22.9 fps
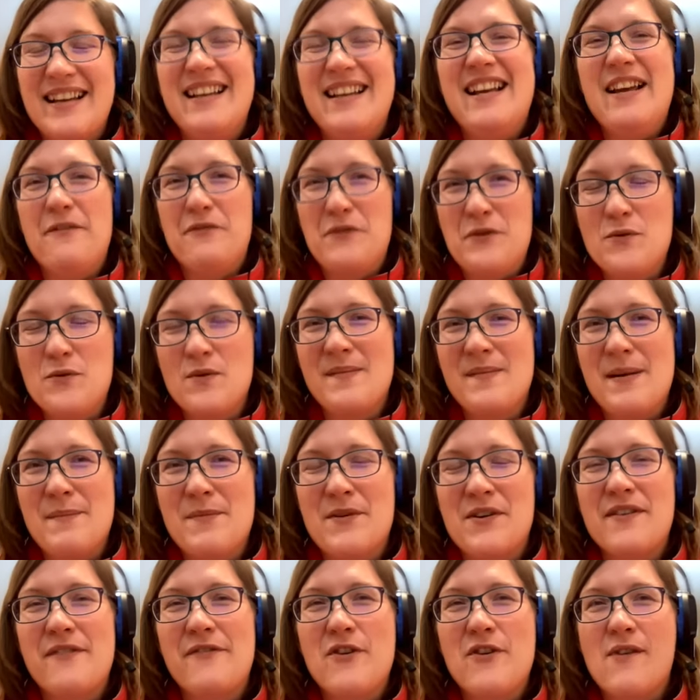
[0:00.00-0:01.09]
if you
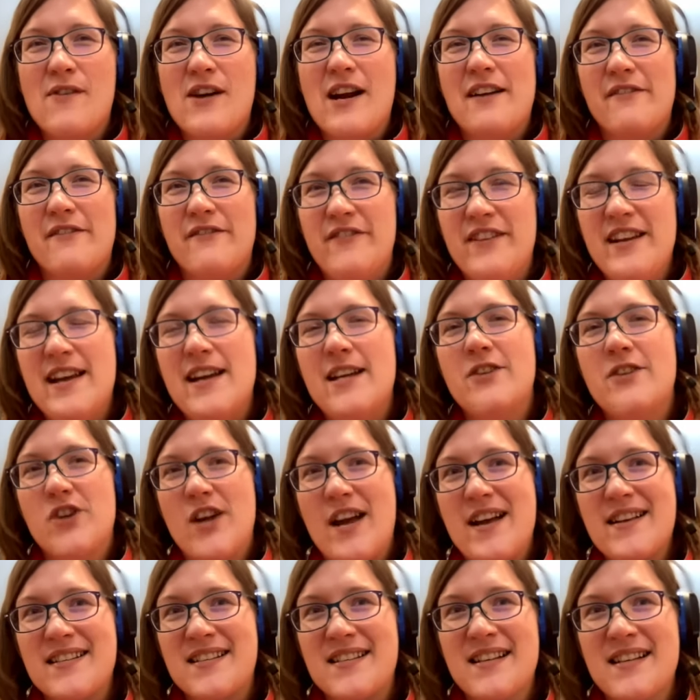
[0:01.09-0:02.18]
remember, if you ever had a
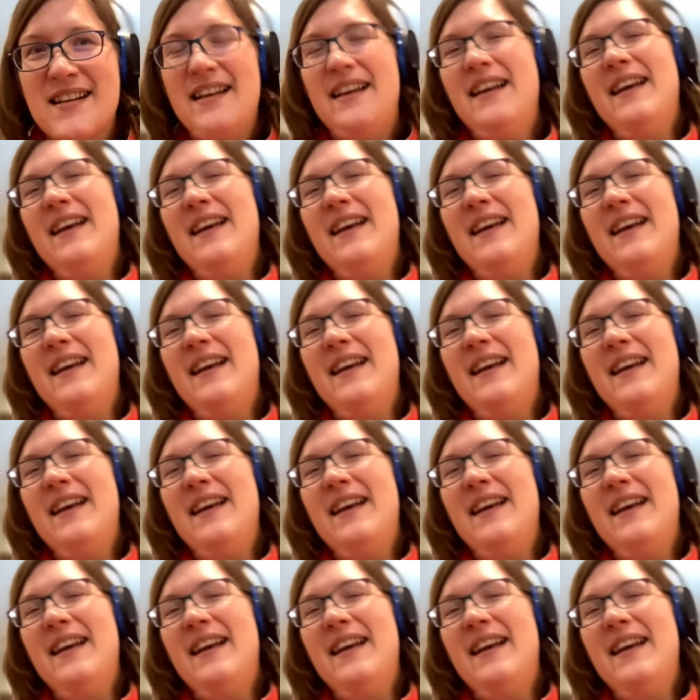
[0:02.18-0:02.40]
VHS